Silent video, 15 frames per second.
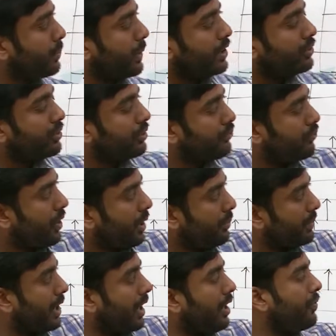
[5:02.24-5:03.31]
particular
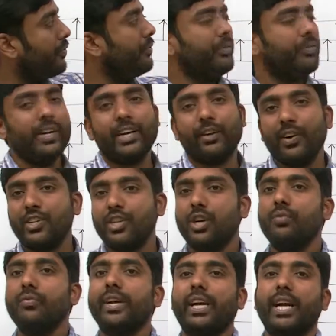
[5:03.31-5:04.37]
formula
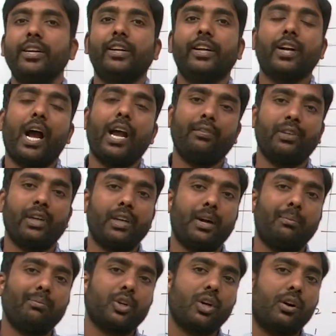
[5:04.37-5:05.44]
equation, we can derive the
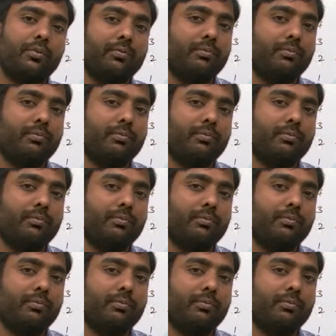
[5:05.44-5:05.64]
number of